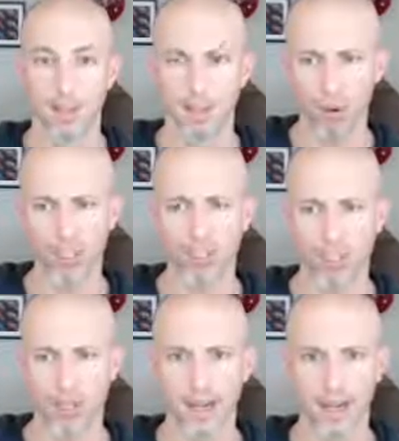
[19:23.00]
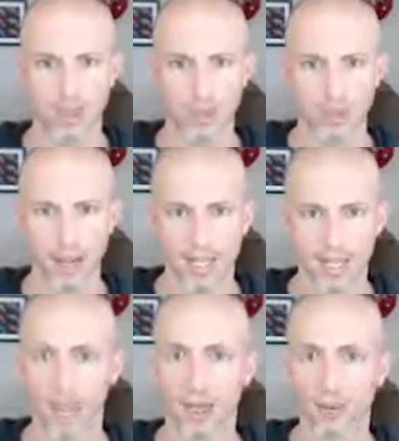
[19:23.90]
pushed on and stressed,
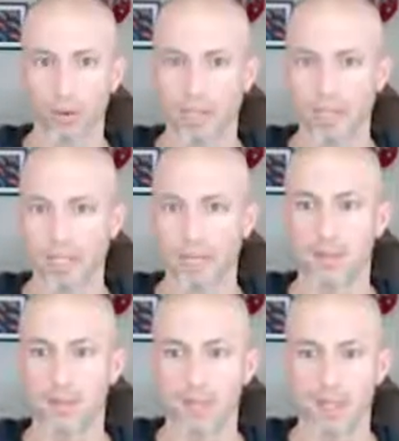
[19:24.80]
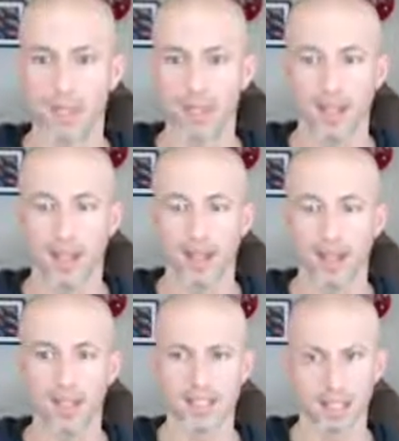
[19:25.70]
and when I really need time to be
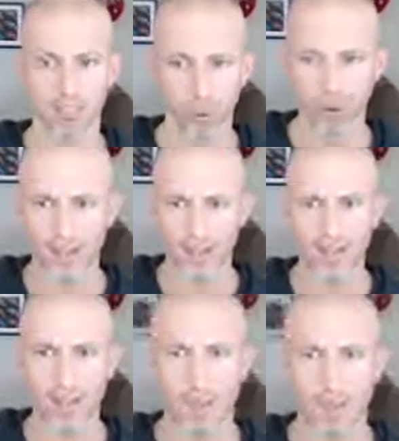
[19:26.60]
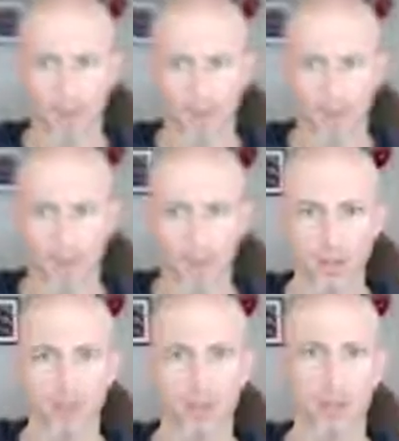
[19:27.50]
supported by my
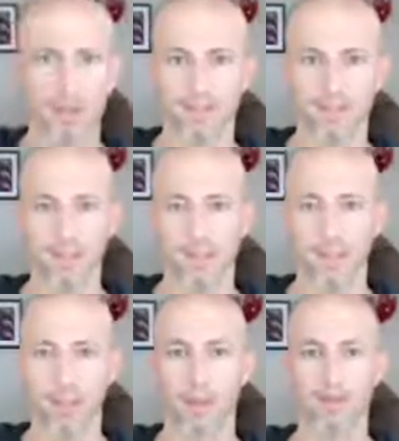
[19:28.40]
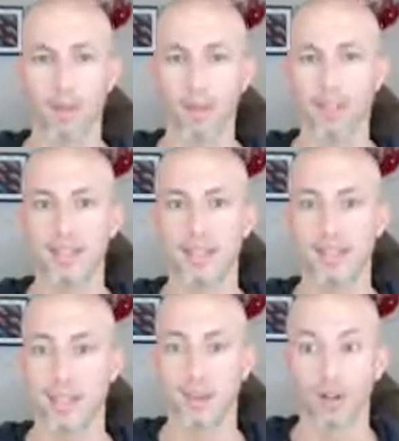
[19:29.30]
community, by my family, by my friends, I'm
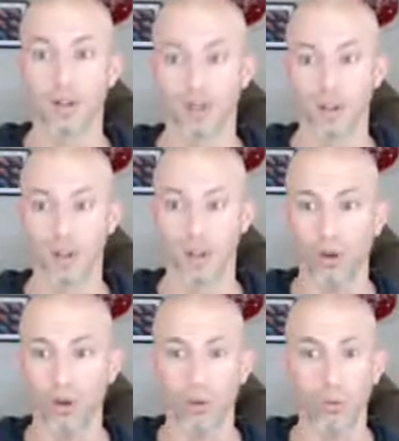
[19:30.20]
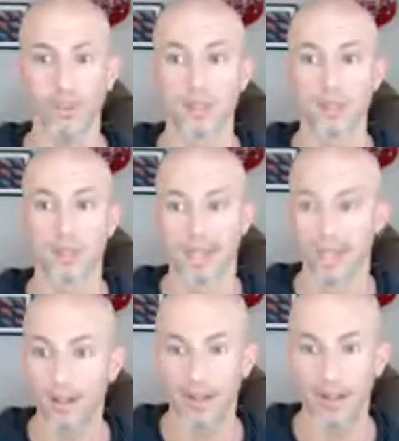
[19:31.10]
sitting around here alone, or worse, I'm getting
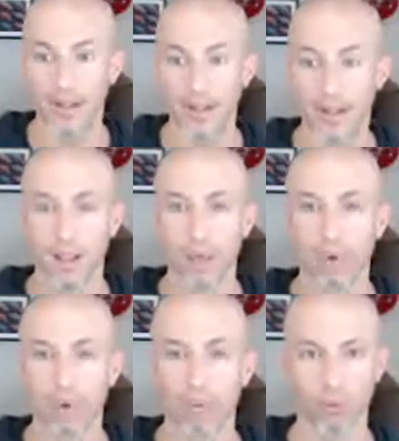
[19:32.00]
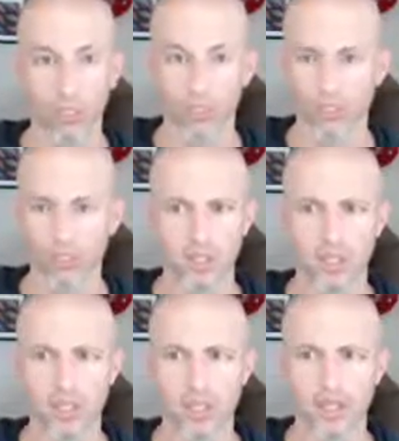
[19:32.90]
yelled at or pressured to
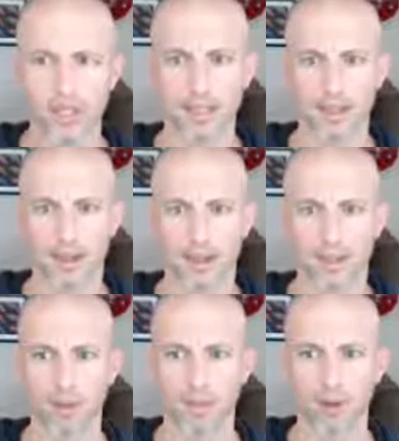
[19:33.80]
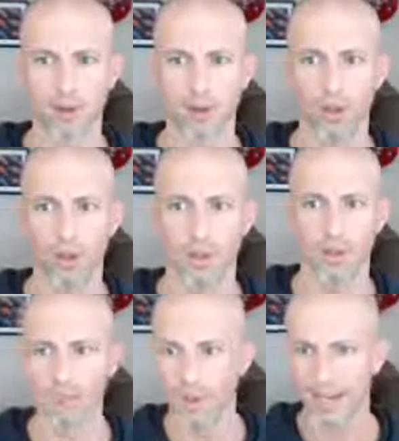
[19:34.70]
do things, you know,
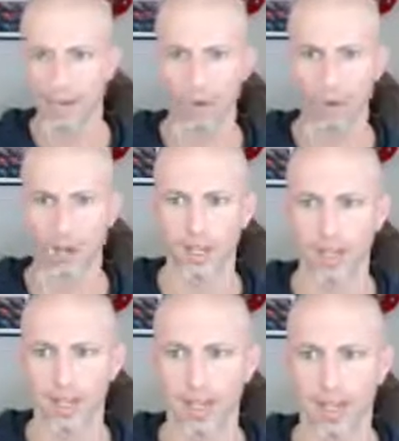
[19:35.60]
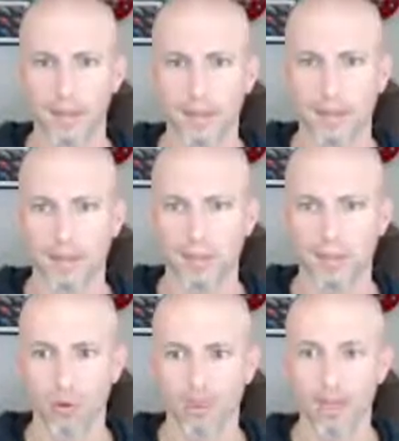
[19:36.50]
get back to work and like make us some
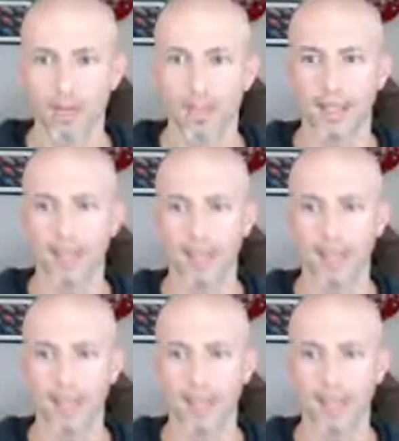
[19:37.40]
more money.